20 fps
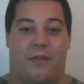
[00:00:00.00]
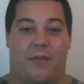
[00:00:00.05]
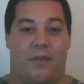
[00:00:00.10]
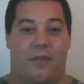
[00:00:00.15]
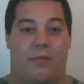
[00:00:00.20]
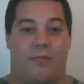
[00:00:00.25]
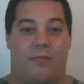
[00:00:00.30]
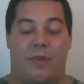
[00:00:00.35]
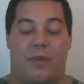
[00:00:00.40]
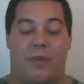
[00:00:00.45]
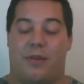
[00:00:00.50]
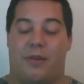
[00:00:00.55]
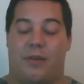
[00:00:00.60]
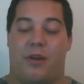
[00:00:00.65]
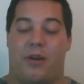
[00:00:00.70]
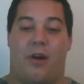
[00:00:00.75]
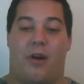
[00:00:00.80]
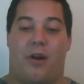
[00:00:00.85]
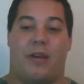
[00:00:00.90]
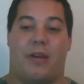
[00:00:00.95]
for
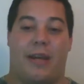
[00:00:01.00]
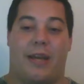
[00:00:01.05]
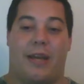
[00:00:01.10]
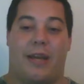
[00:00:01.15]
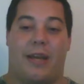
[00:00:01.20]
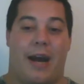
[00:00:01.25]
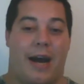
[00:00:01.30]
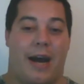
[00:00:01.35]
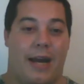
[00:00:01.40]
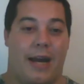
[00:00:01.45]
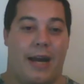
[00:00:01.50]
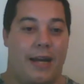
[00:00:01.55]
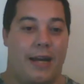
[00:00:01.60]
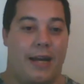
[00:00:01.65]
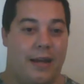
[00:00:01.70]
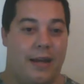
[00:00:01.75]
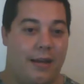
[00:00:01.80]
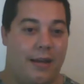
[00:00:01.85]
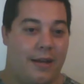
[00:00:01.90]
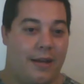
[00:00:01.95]
donkey guy
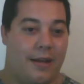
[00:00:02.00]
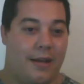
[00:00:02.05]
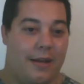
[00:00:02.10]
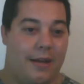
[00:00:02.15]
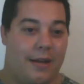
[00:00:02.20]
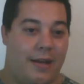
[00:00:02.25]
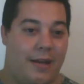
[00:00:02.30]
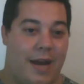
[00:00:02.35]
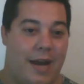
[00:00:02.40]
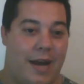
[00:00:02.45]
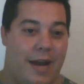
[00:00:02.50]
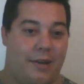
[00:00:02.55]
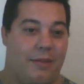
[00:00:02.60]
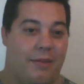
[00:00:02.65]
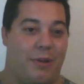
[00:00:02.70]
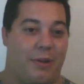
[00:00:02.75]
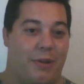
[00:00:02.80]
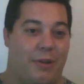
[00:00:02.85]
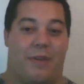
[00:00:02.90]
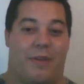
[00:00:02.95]
out
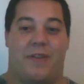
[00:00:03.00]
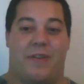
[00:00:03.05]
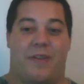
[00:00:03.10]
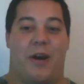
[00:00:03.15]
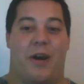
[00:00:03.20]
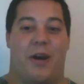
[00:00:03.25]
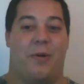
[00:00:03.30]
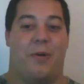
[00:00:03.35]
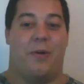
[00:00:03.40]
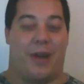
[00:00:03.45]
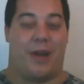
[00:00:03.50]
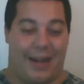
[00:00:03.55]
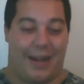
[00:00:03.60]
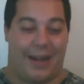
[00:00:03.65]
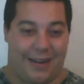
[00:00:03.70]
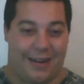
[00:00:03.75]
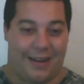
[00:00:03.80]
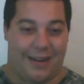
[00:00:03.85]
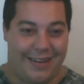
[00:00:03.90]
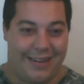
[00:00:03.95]
in the middle of
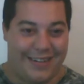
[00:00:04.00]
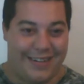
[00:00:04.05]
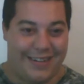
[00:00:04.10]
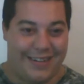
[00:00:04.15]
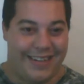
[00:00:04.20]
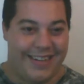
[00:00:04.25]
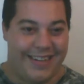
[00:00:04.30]
nowhere,